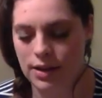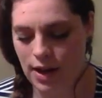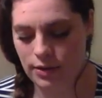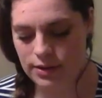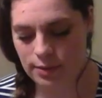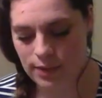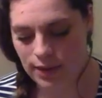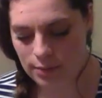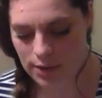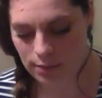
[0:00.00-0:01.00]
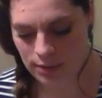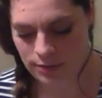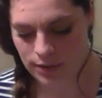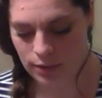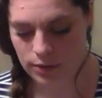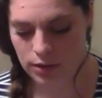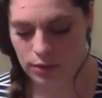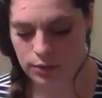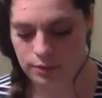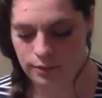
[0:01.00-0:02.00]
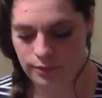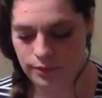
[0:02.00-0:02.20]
That was something that made me feel renewed.